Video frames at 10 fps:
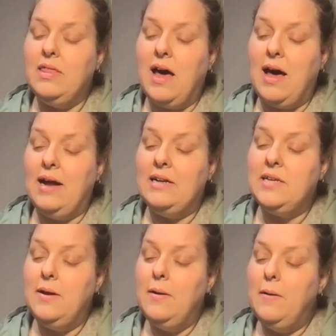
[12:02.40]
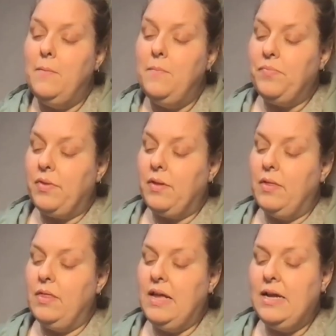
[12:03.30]
that
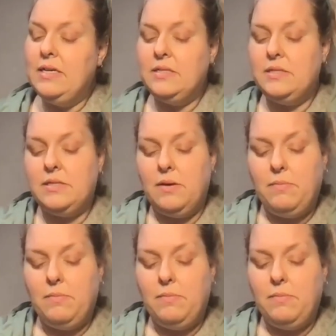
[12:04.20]
these